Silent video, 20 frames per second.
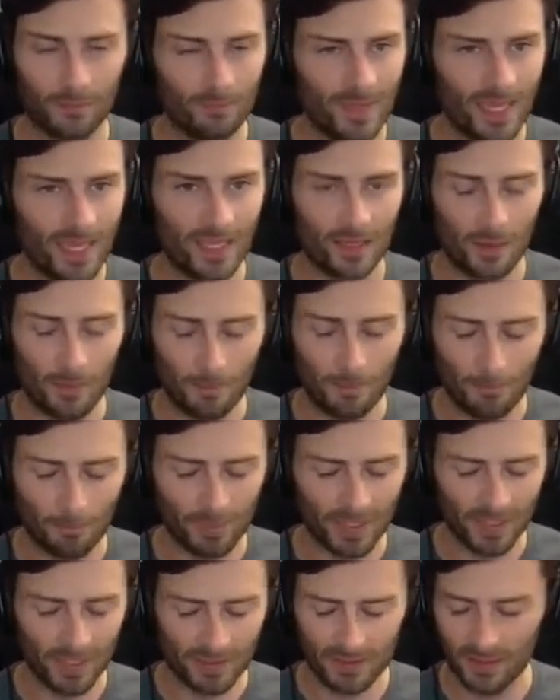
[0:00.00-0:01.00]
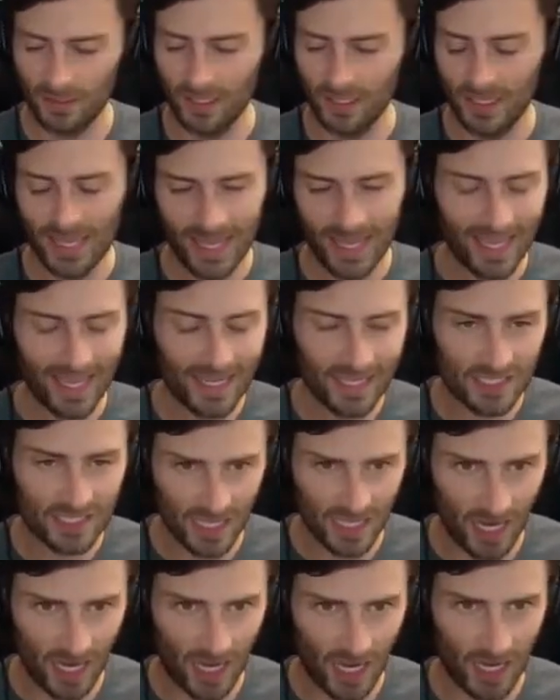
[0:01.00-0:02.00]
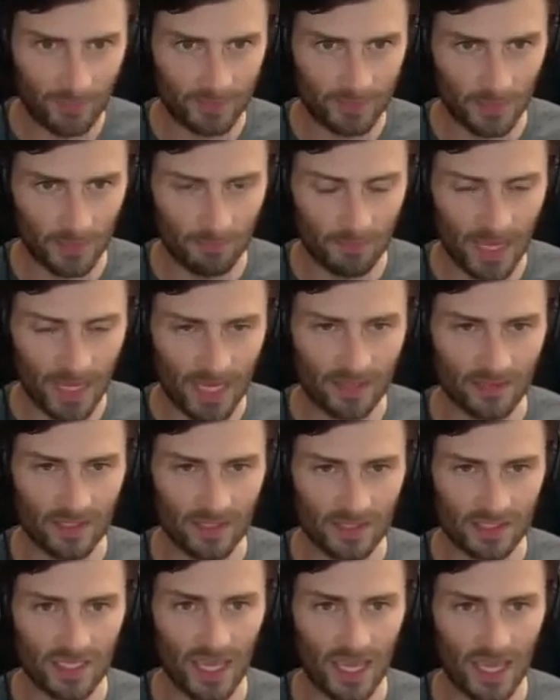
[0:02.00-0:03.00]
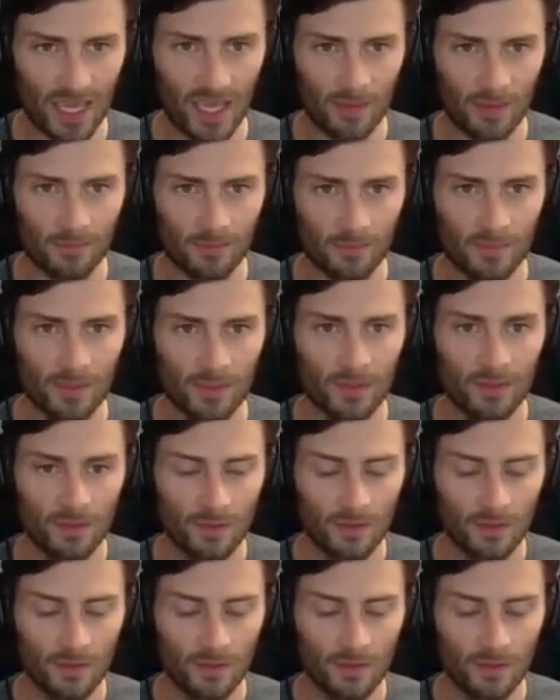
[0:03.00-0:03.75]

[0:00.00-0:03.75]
Man, please, it is time to make this game,